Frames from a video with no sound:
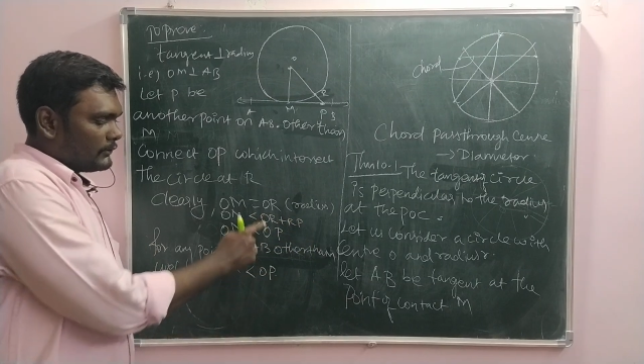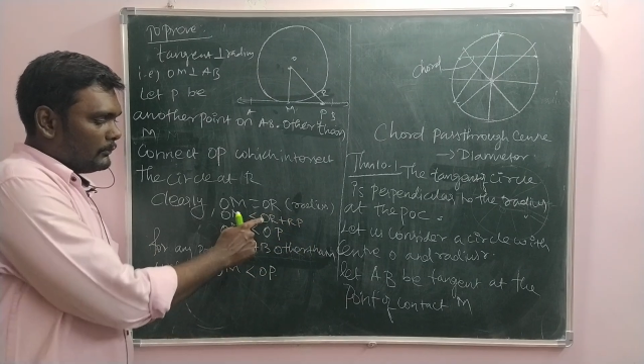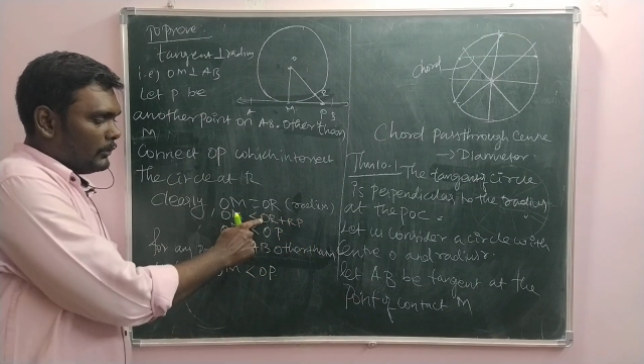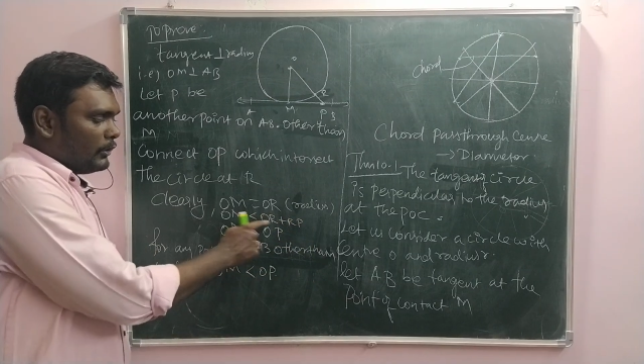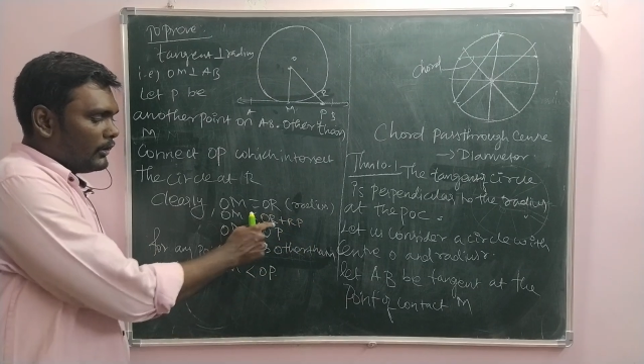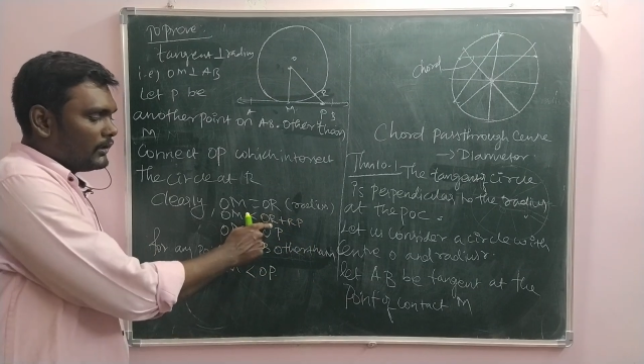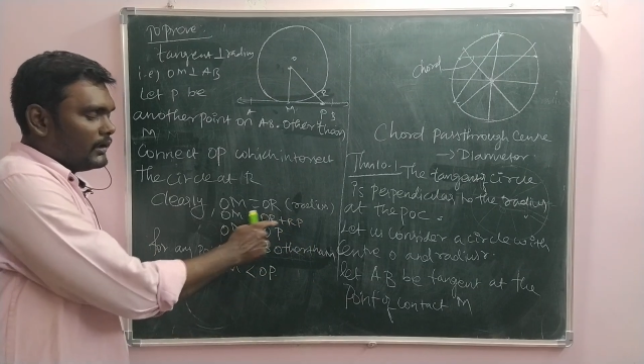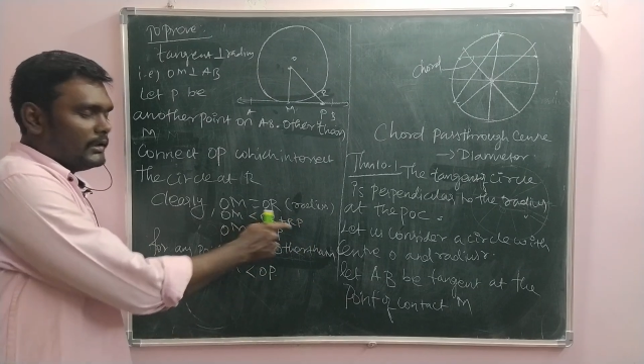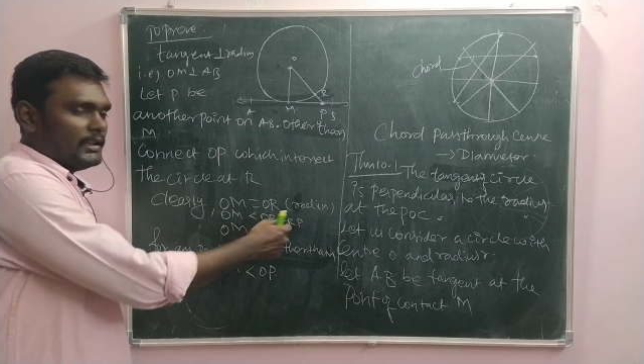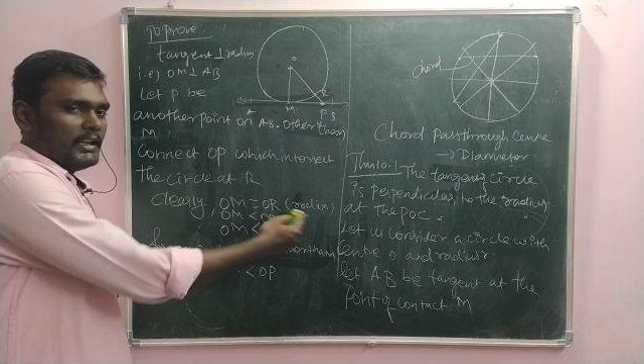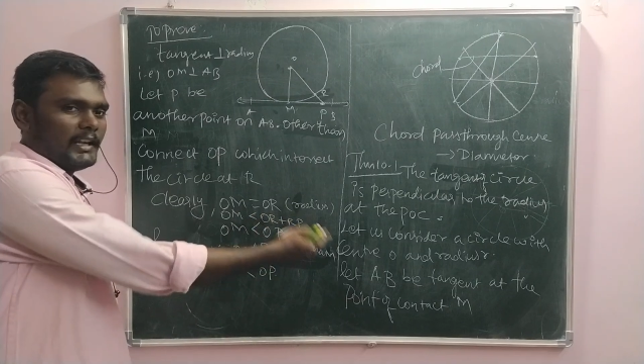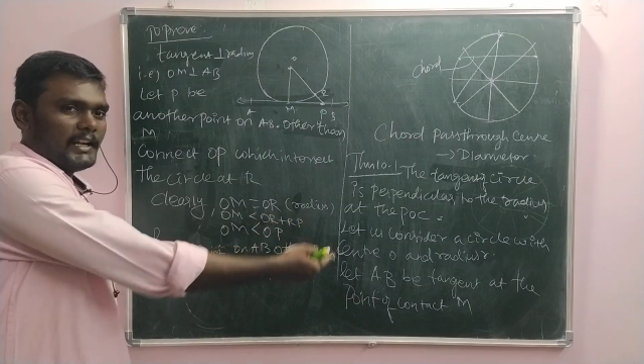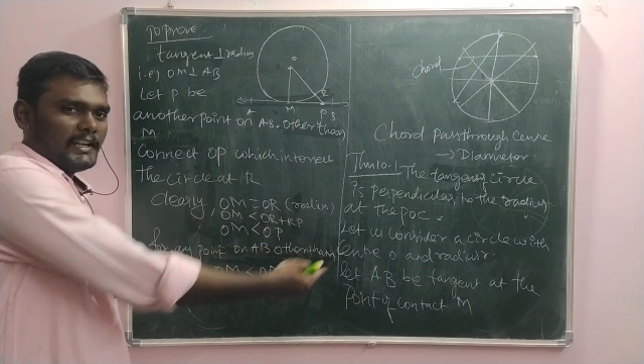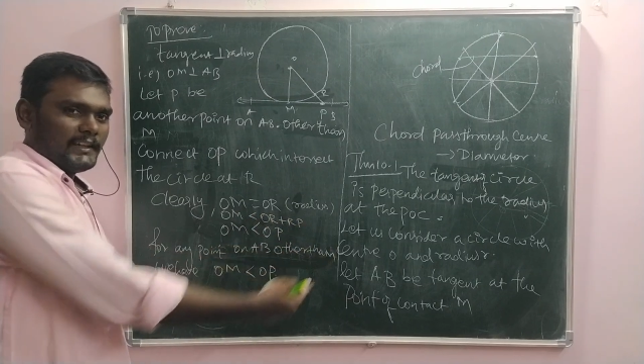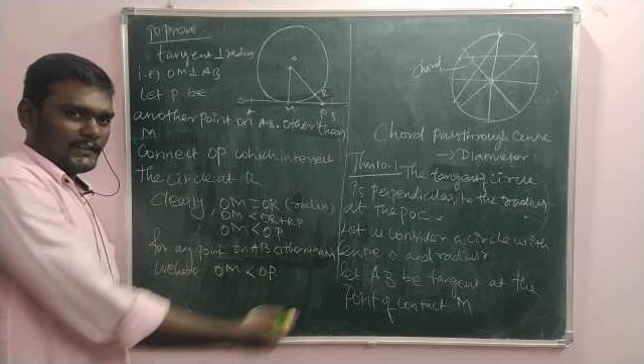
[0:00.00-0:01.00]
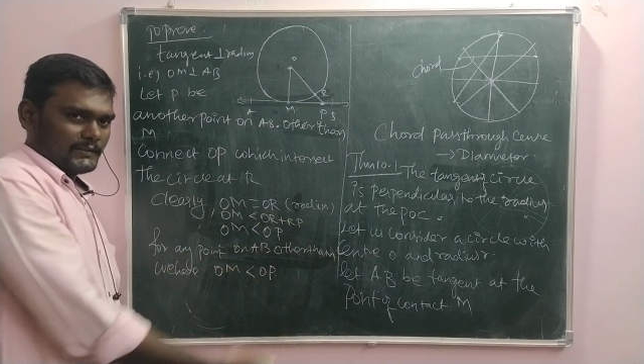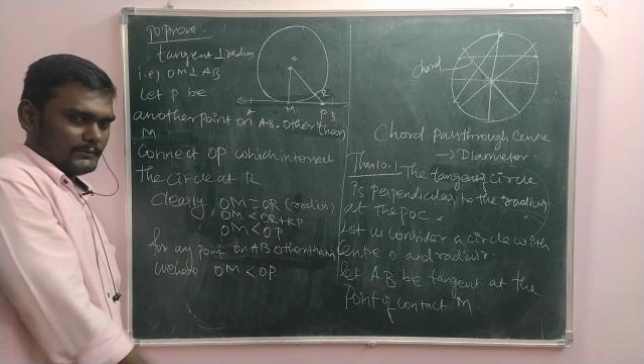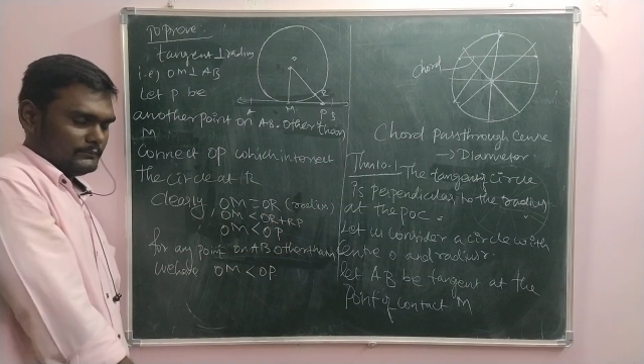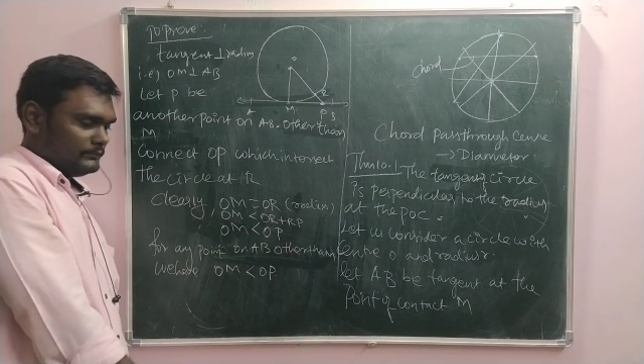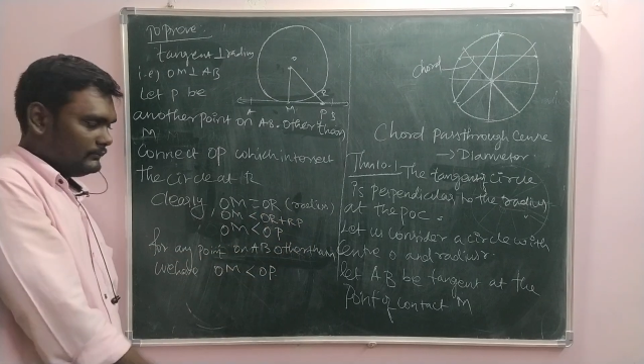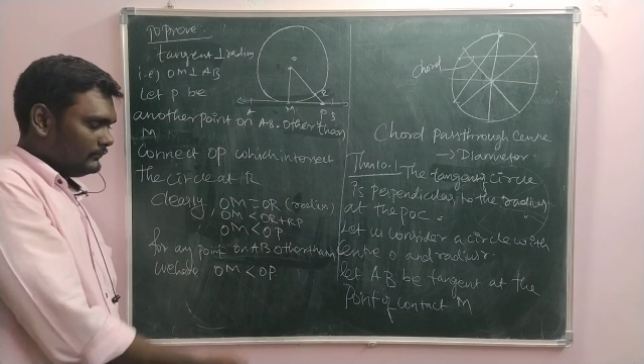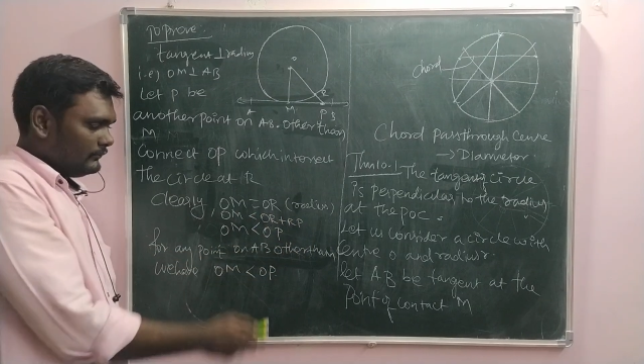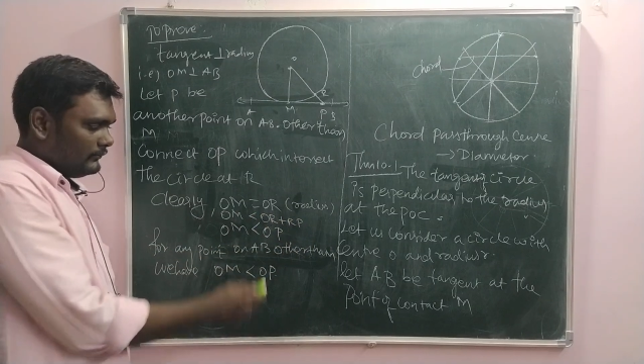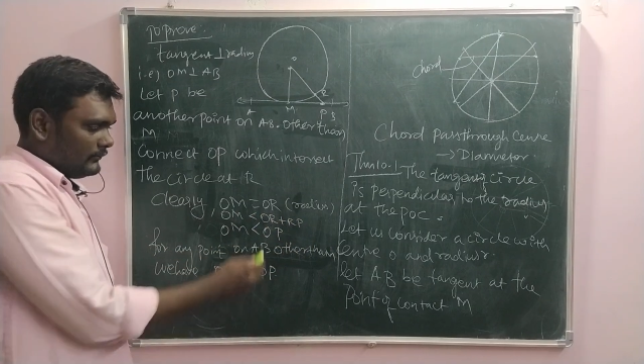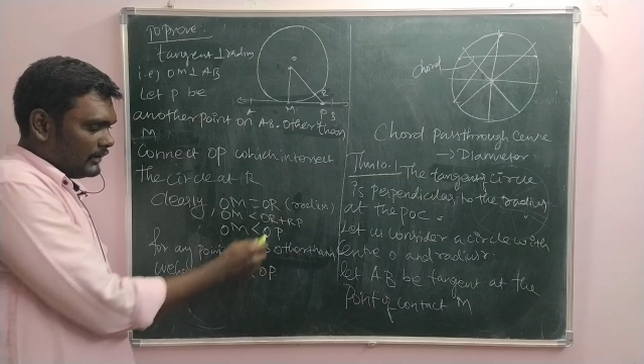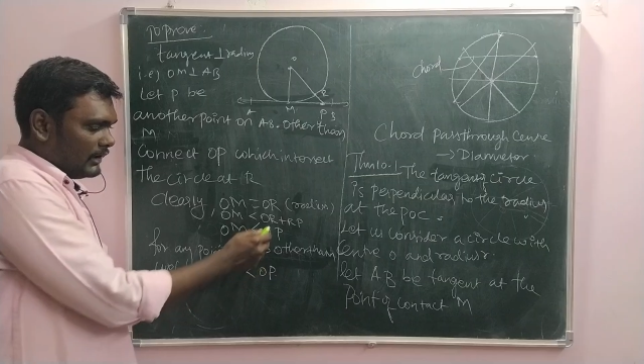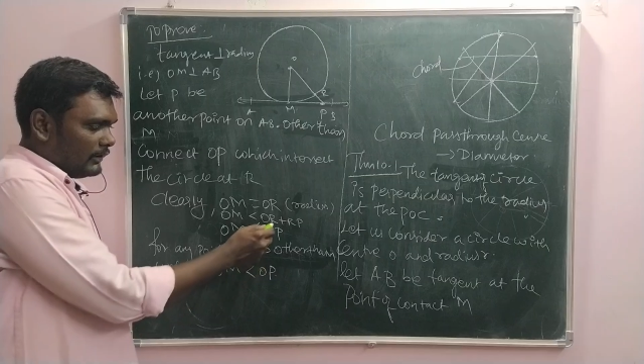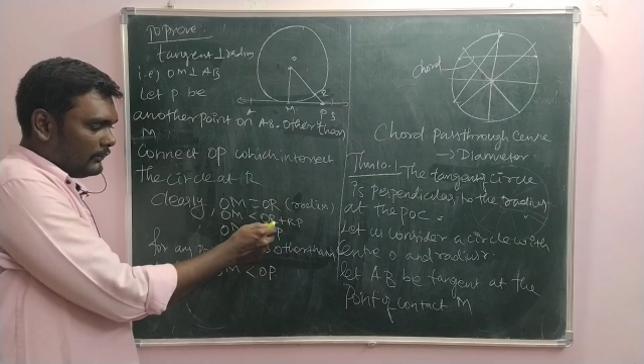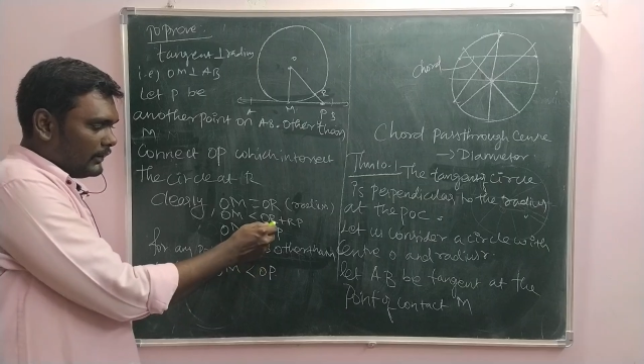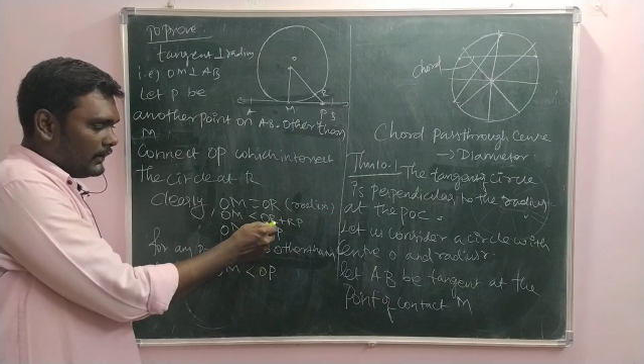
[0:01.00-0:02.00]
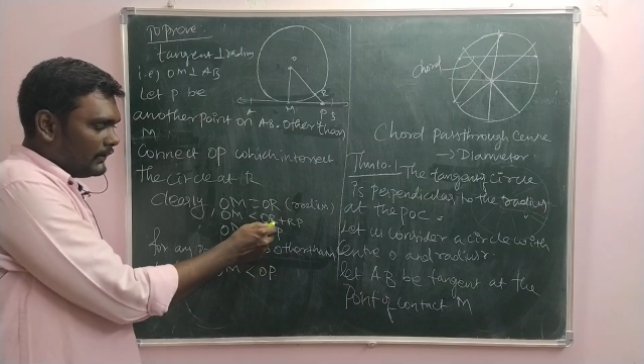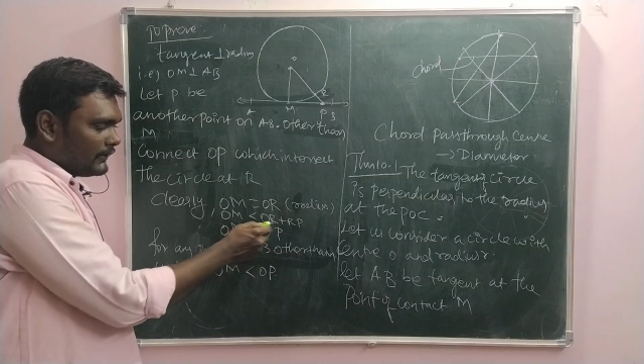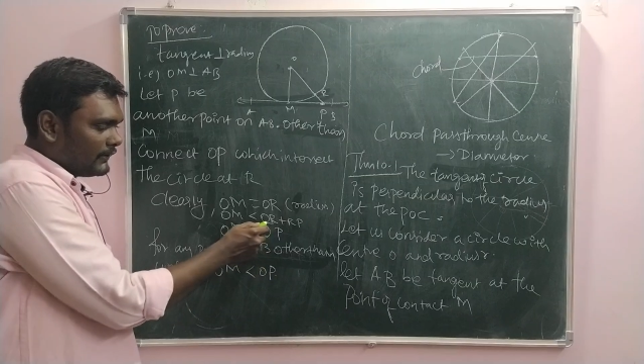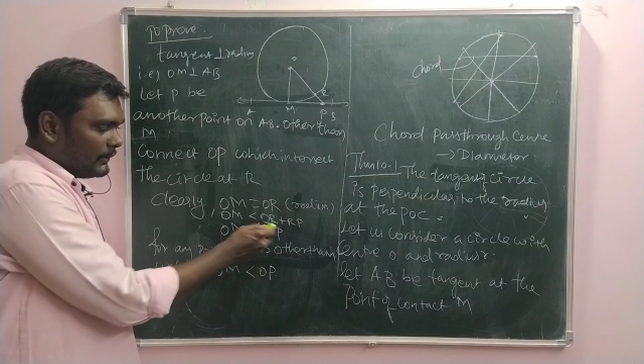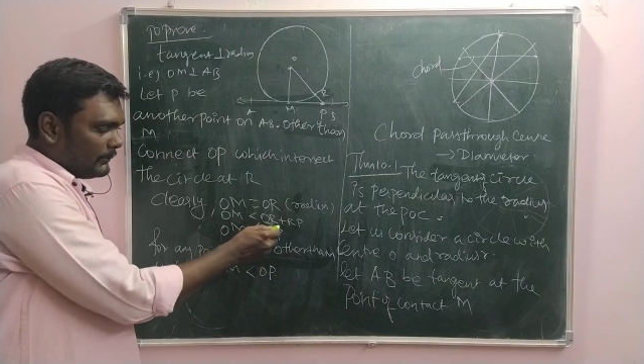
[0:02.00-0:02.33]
It's more than the radius. That is why this